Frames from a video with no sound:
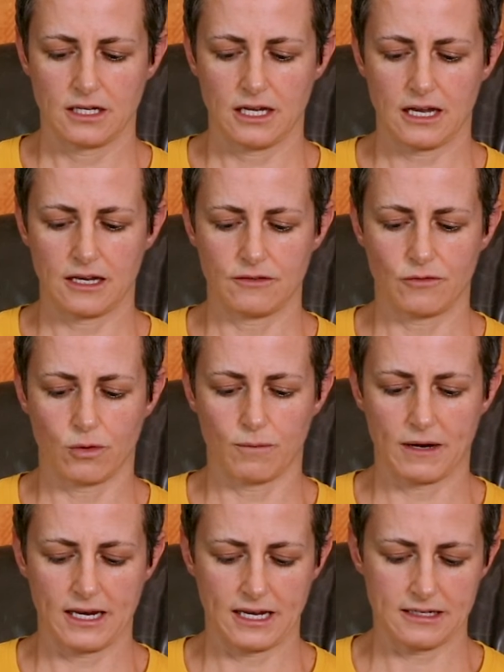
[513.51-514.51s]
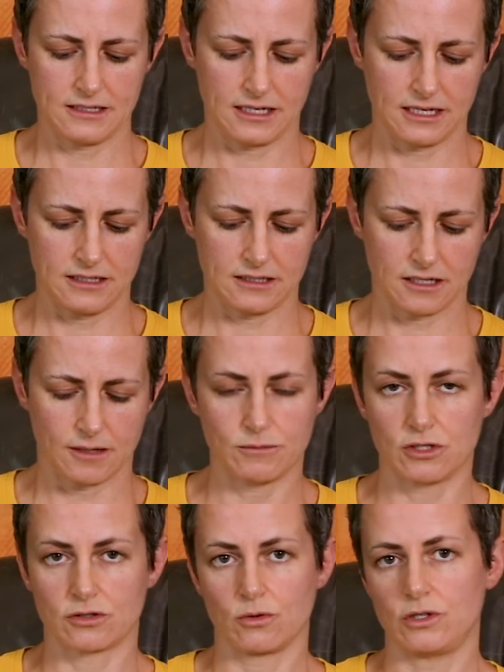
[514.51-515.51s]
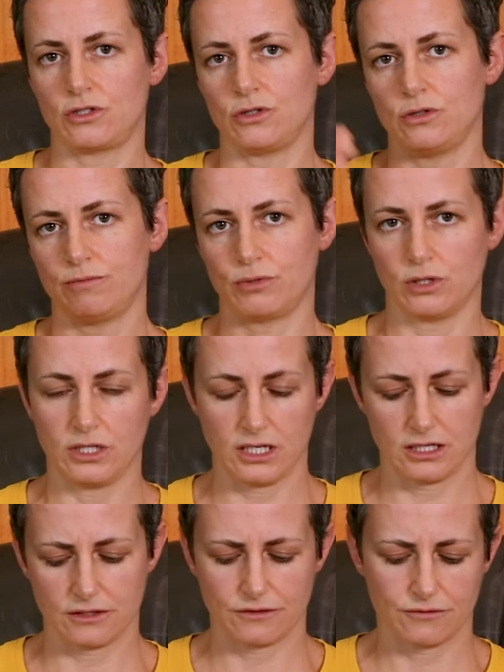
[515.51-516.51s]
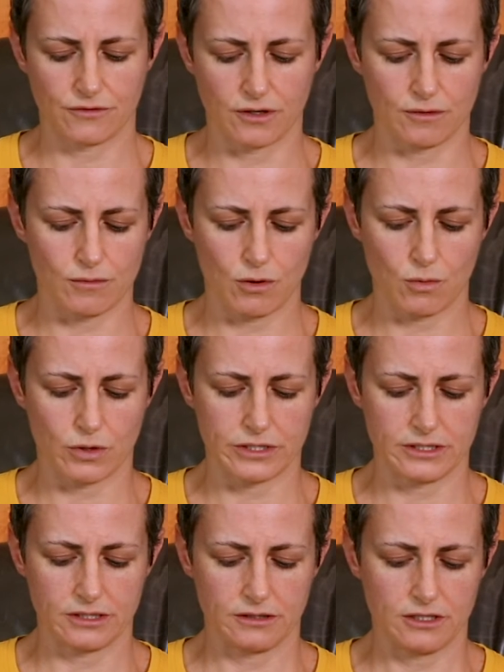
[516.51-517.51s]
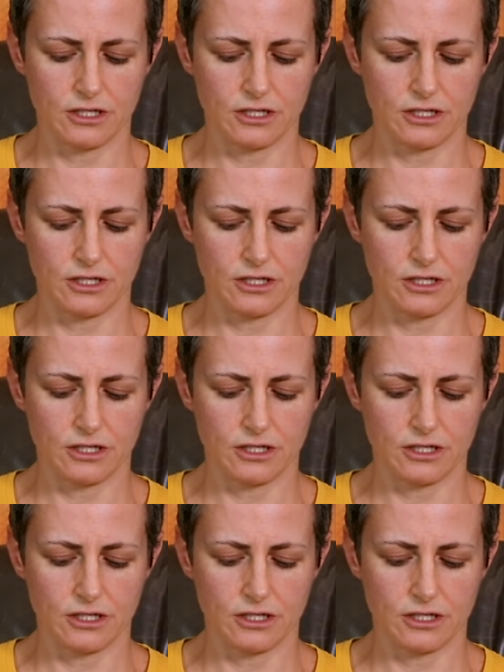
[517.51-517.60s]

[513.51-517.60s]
And for my end date, I'm just going to put in from 1